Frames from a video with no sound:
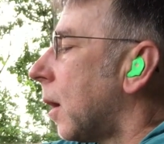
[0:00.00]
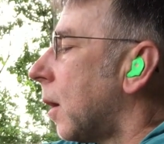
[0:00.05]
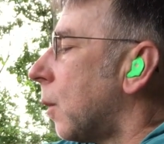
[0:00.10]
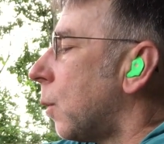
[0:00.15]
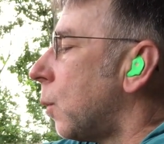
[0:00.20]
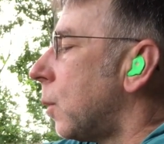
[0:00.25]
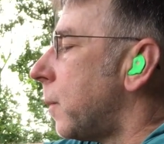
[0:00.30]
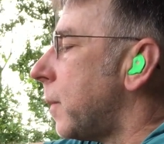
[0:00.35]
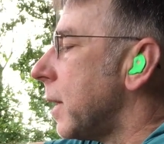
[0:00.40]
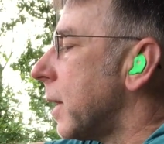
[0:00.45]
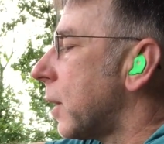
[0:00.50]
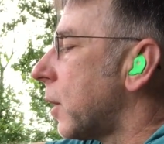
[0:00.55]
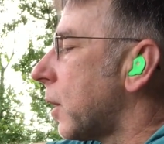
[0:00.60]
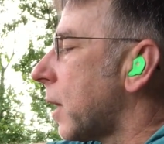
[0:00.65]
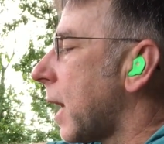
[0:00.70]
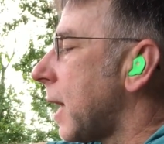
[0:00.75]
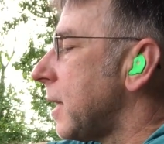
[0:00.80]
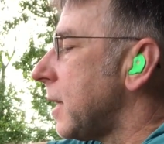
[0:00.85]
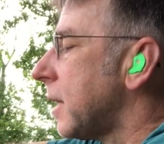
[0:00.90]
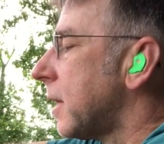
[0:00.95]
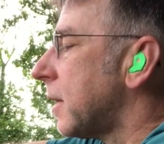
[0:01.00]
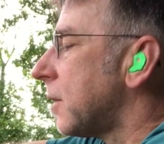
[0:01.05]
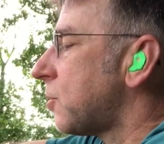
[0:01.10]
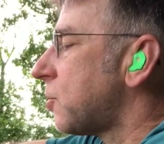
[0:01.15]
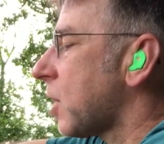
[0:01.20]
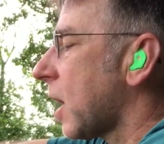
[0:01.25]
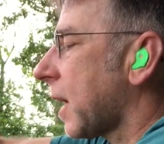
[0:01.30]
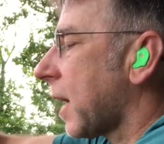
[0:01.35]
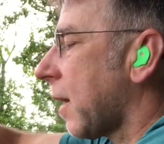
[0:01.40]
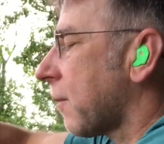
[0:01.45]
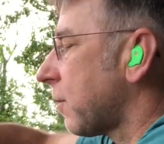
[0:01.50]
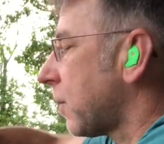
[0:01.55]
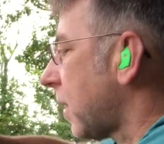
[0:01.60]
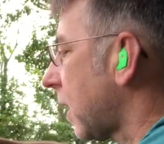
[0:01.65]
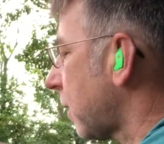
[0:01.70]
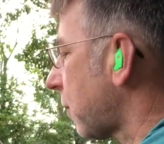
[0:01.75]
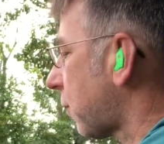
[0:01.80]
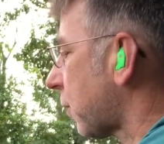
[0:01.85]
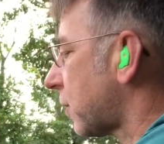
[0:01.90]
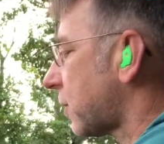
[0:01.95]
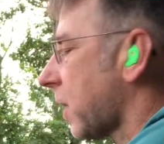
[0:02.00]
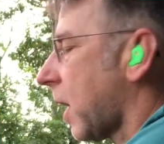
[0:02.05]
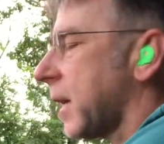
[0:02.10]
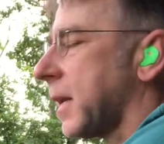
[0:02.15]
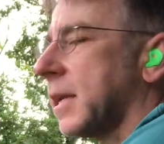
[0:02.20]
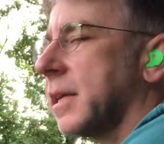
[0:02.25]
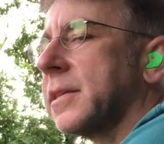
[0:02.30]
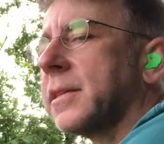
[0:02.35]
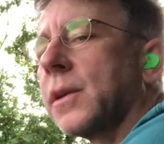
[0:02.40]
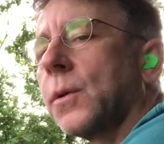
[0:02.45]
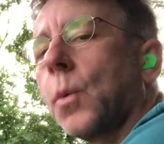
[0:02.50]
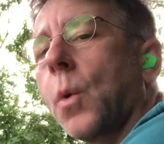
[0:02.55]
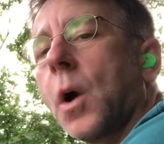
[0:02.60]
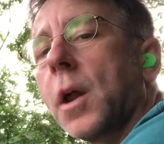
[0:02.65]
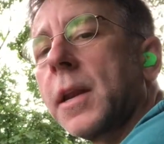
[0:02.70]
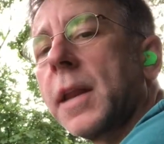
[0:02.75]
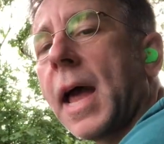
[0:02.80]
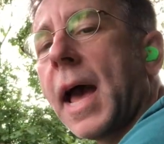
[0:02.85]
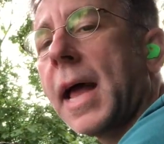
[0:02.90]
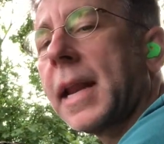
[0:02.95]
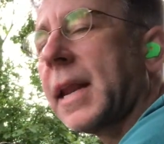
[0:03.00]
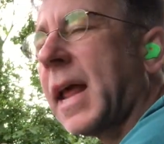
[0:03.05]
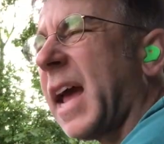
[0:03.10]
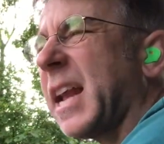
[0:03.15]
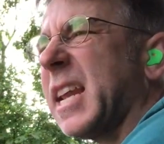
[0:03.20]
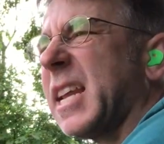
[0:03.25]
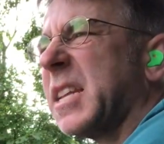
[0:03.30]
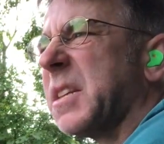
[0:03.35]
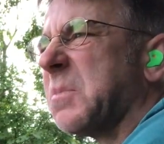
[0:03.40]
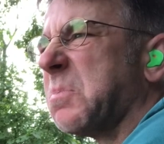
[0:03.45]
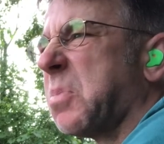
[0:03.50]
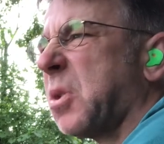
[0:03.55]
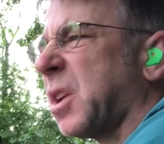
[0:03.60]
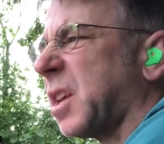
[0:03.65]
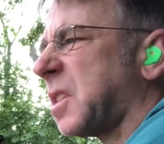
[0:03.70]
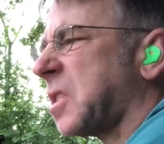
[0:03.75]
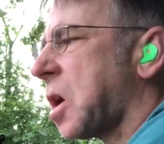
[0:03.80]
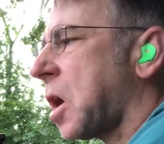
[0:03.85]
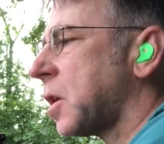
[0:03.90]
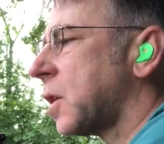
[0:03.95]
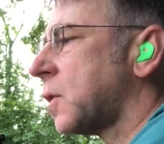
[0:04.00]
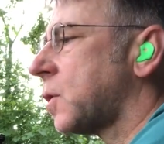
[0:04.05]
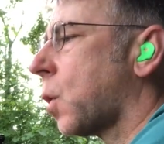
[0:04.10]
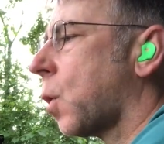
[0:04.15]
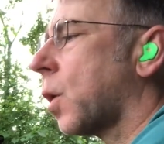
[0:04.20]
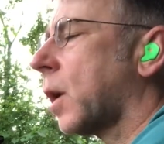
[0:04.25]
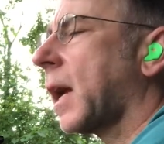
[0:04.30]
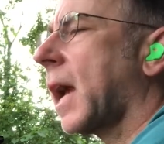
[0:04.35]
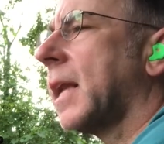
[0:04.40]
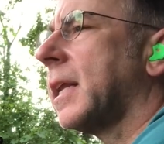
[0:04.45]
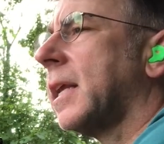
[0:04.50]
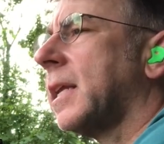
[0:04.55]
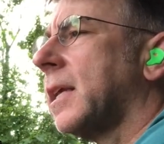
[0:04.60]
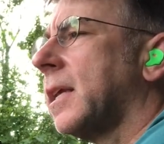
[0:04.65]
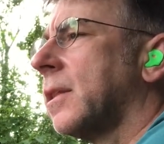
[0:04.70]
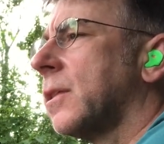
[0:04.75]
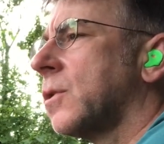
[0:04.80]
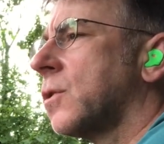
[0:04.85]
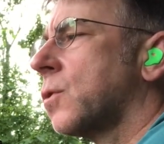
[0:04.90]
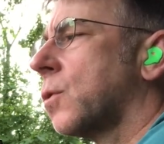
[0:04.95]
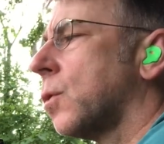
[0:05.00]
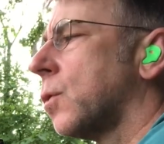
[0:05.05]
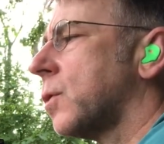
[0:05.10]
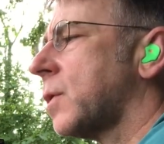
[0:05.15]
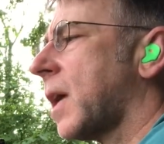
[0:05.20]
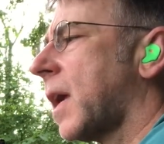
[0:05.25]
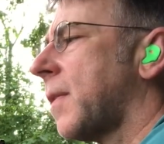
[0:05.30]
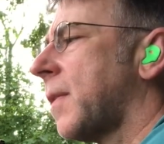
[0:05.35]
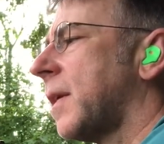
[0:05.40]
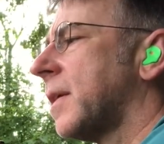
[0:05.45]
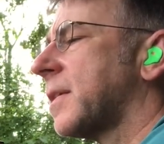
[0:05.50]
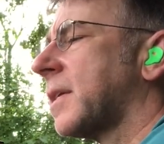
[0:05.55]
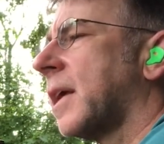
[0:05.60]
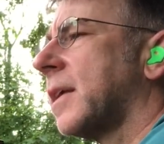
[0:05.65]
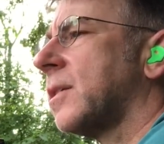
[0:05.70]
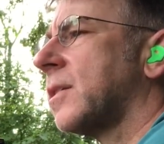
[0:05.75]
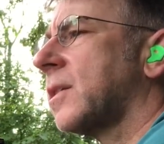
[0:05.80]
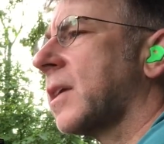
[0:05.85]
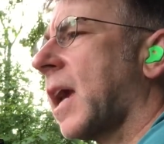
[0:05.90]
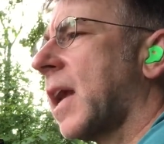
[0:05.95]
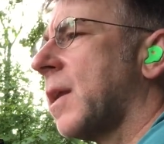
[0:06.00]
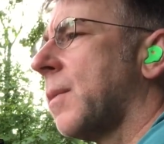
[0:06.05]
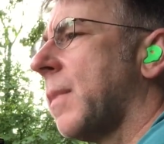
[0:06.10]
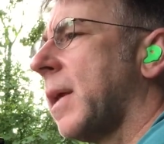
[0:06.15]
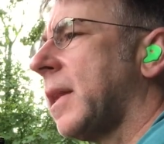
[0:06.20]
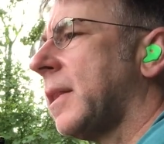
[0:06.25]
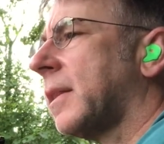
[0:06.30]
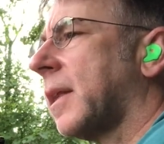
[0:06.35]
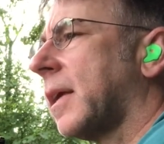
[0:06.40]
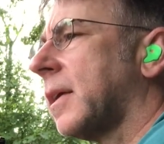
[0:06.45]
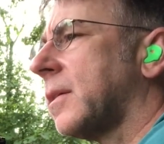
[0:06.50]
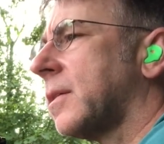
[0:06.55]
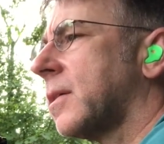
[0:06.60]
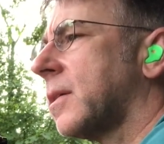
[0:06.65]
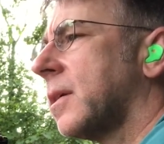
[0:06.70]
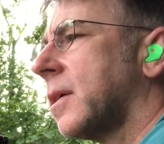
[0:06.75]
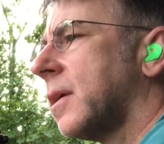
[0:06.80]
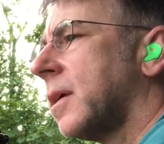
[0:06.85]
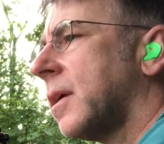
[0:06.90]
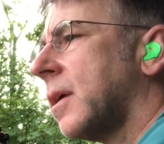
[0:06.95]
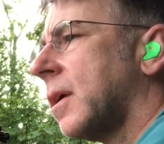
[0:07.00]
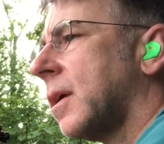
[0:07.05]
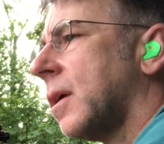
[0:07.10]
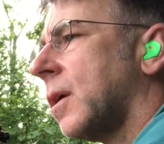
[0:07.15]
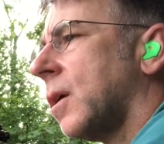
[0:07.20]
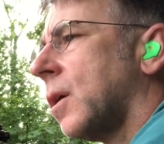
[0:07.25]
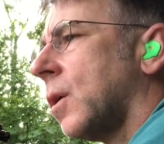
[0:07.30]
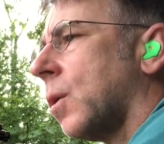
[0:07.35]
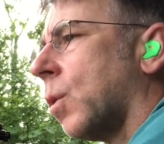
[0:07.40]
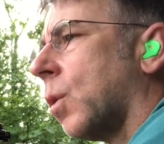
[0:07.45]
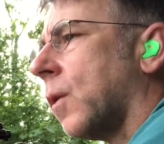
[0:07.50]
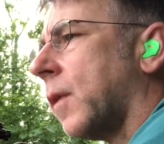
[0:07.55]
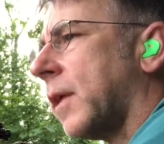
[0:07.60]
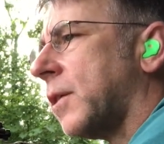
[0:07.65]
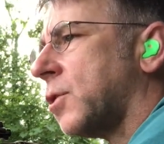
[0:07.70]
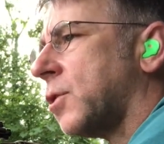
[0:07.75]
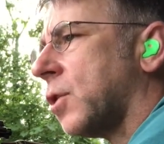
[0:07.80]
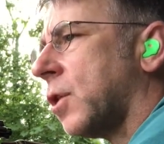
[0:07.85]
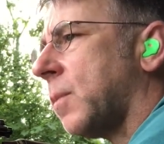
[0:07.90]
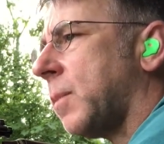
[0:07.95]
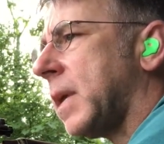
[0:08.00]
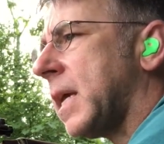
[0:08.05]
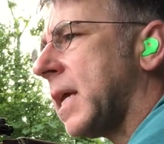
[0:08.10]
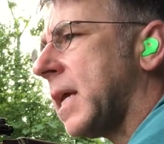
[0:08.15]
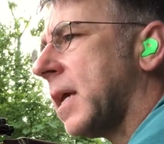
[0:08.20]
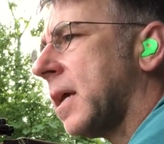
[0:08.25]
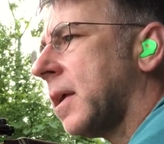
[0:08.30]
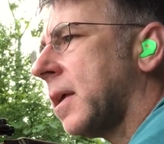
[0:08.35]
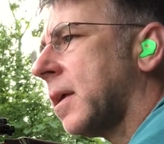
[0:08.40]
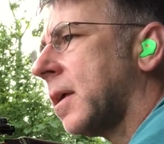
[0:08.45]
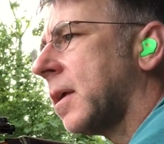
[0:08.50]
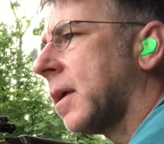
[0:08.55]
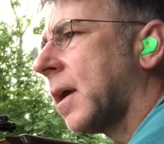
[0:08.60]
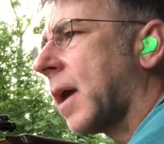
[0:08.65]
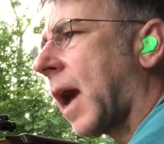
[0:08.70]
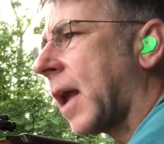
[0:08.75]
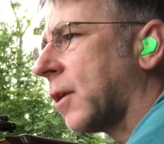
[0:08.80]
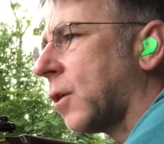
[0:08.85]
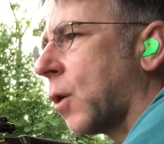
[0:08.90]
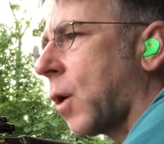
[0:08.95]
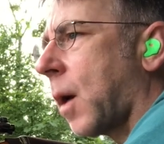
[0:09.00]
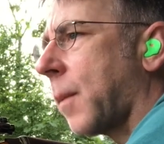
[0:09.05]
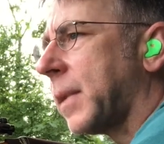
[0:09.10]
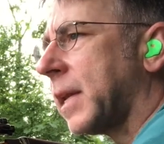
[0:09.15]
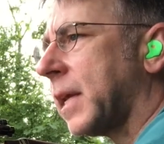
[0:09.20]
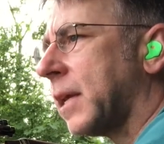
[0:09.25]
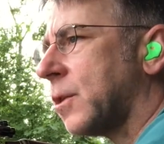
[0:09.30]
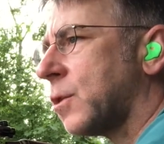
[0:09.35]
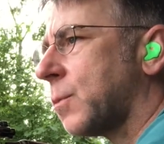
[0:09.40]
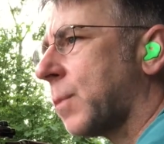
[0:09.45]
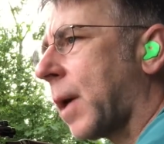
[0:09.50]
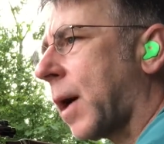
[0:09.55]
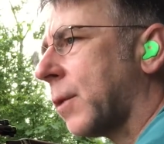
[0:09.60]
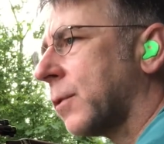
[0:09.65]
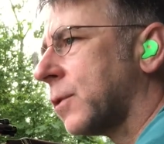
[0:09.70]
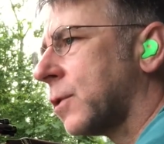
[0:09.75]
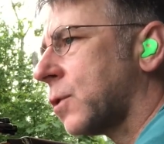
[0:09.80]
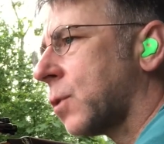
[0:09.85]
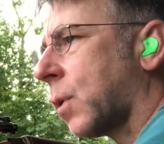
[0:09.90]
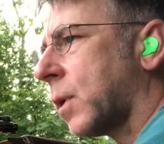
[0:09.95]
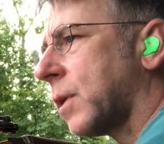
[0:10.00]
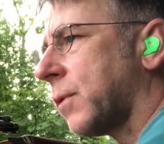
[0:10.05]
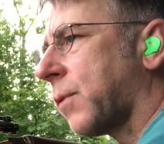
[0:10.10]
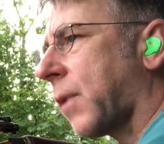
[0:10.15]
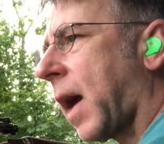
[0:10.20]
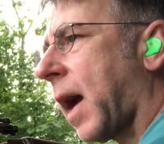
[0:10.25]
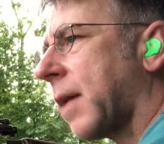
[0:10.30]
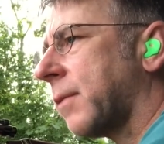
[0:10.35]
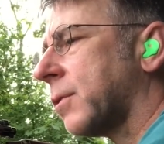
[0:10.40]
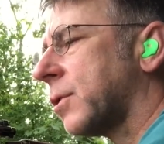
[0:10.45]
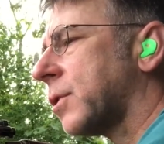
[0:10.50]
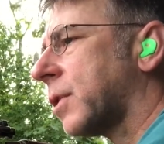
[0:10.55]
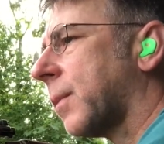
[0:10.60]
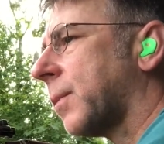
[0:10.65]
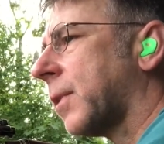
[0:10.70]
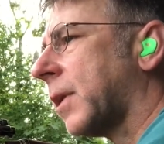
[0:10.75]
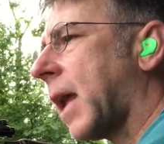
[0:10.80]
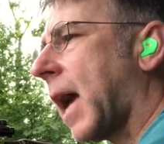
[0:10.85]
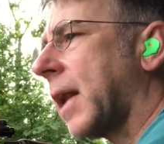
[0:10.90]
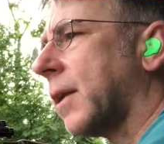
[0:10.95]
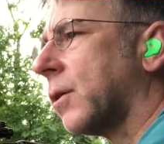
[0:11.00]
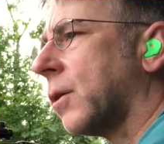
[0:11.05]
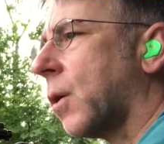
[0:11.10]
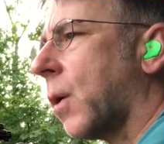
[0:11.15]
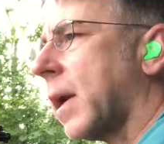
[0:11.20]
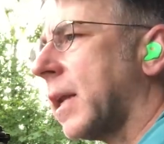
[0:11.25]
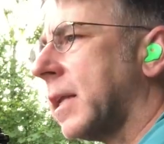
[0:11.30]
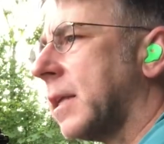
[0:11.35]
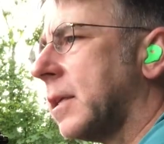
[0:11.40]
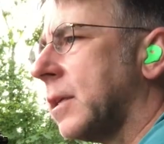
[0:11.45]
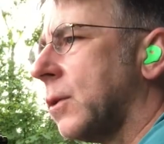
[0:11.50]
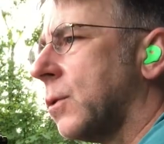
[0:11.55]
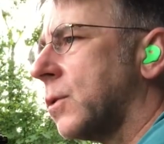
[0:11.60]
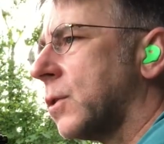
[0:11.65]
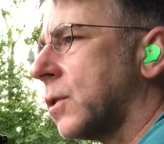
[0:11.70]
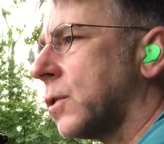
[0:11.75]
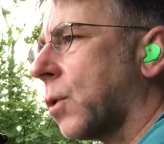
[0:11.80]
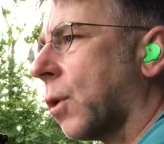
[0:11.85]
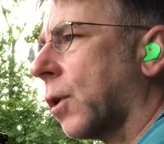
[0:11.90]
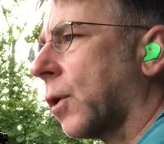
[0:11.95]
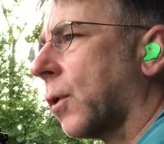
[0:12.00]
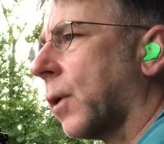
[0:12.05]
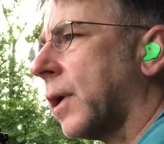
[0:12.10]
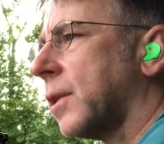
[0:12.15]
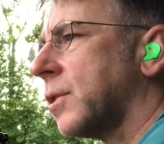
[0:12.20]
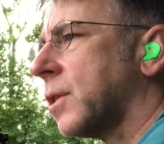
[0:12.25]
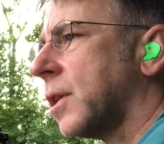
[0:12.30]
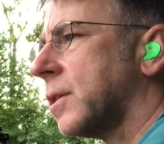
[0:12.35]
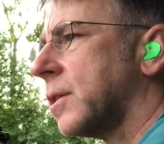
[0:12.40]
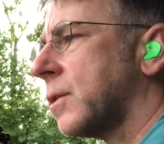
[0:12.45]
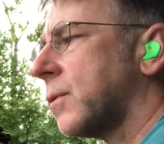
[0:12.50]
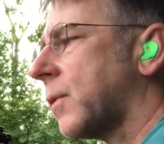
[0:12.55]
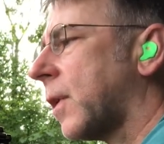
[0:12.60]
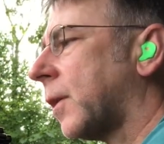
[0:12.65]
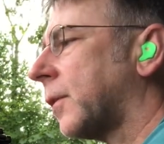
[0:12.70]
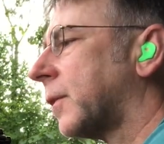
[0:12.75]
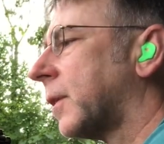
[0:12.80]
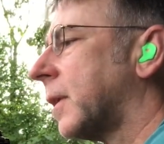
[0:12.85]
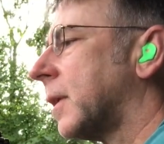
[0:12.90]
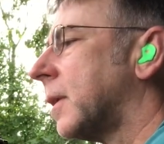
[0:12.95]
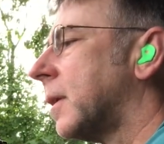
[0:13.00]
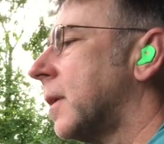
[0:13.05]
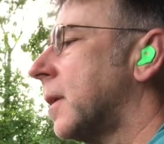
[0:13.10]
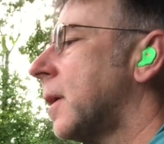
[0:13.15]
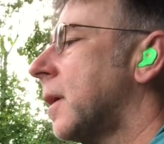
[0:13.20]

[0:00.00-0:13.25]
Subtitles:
would be a good idea to check everything for tightness and whatnot. I didn't put a ton of torque on any of the screws on this. I just kind of made things where they should be. I don't know how many inch-pounds, 25 or something. I don't know. I didn't use a torque wrench. I just felt it and